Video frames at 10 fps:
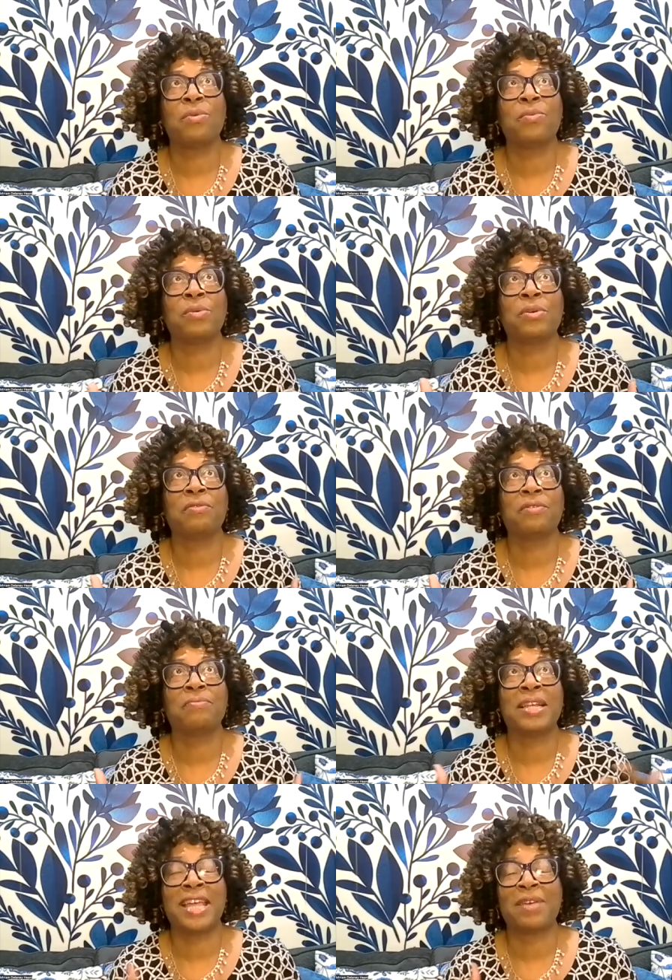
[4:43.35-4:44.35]
we were
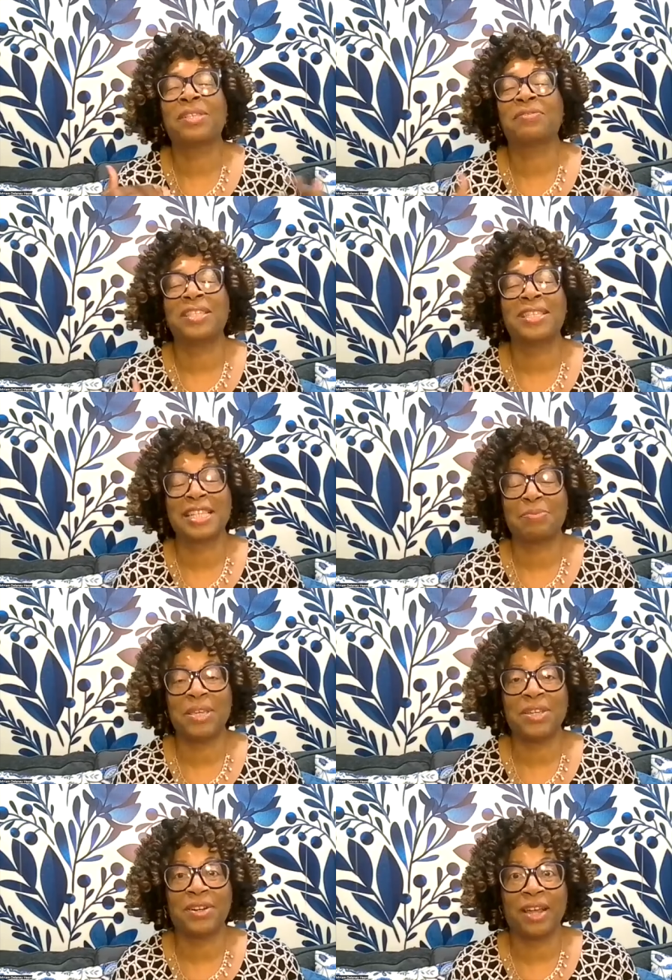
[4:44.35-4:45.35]
my dad was a visiting
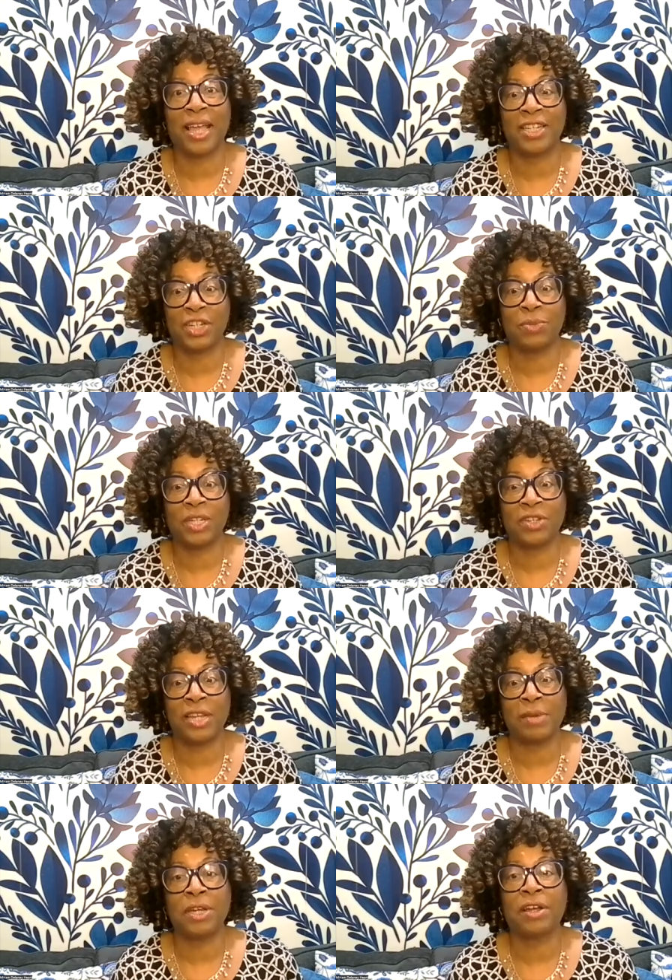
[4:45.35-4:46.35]
speaker and she went to a
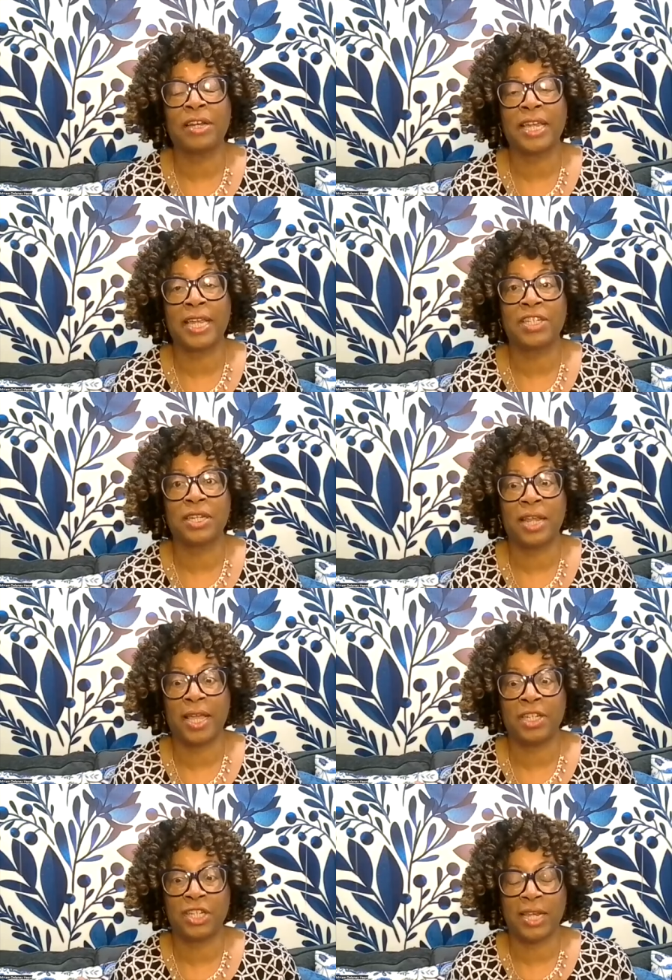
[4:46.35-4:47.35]
neighboring congregation
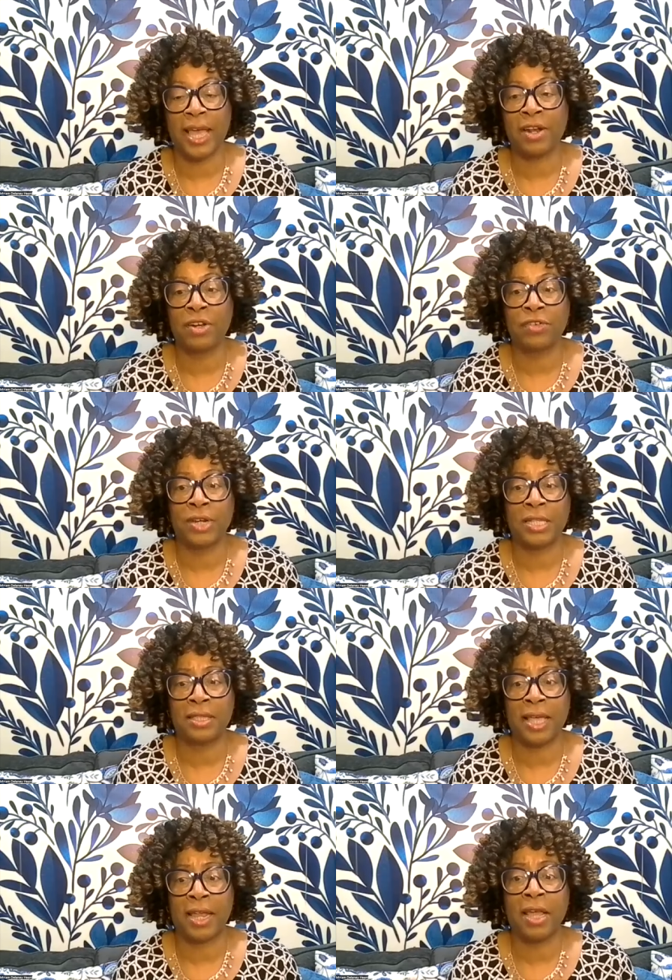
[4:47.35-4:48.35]
and she had on a dress
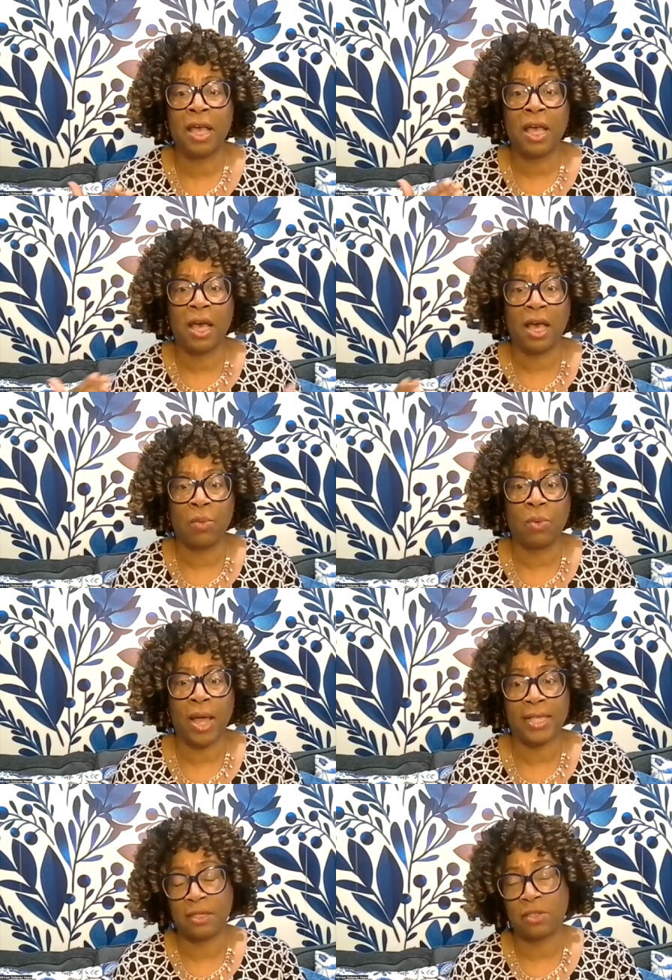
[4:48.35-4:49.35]
that a
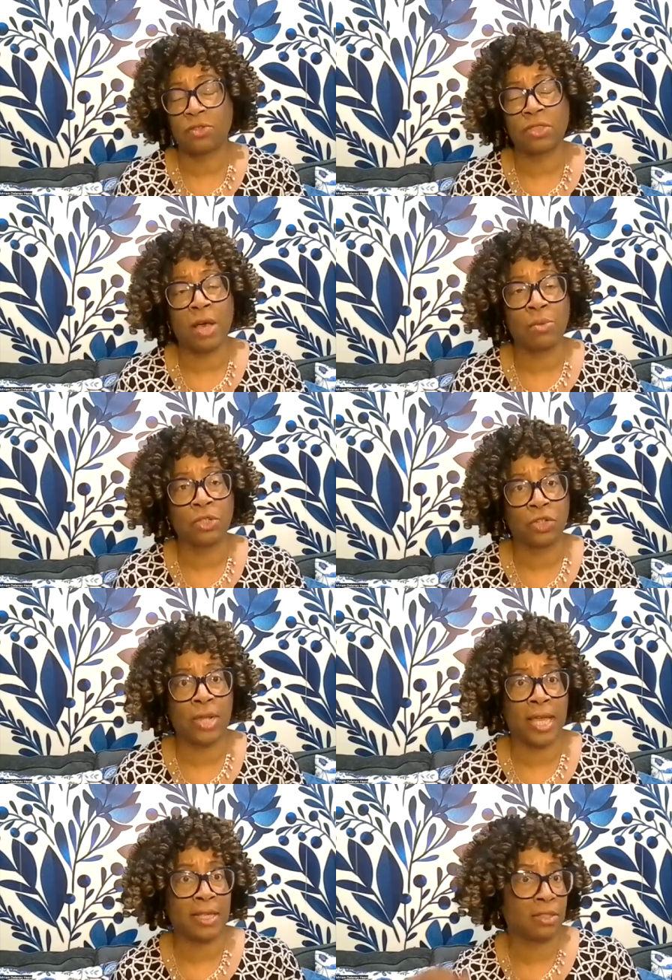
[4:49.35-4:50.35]
white sister thought was too
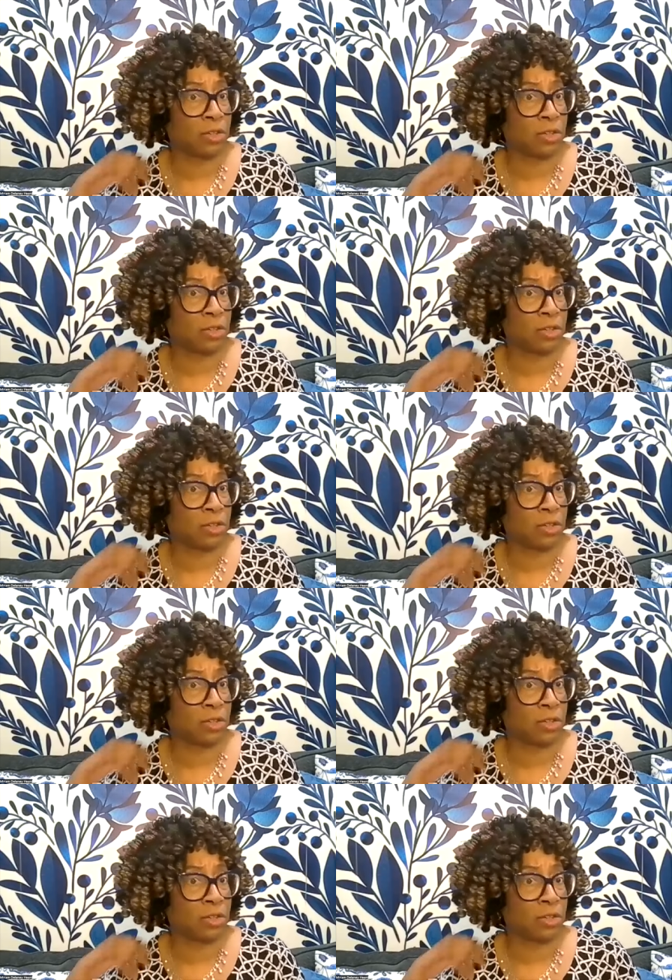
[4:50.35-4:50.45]
nice.